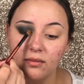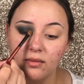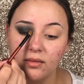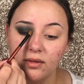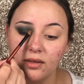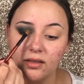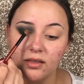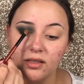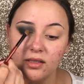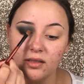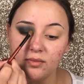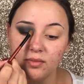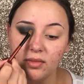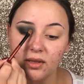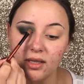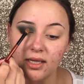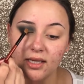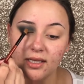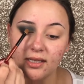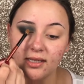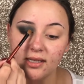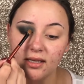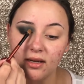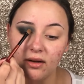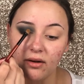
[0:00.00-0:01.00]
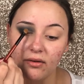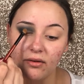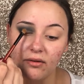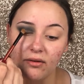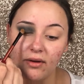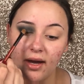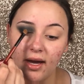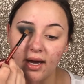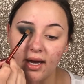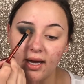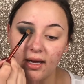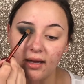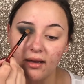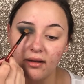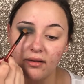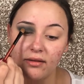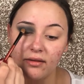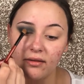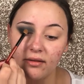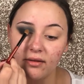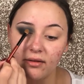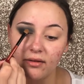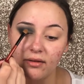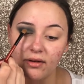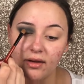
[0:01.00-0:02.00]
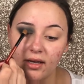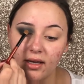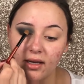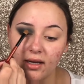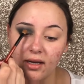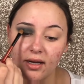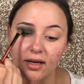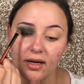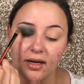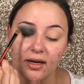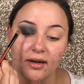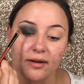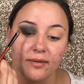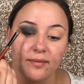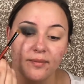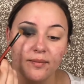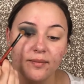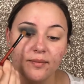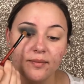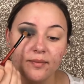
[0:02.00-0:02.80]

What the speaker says: but just place it right in through here.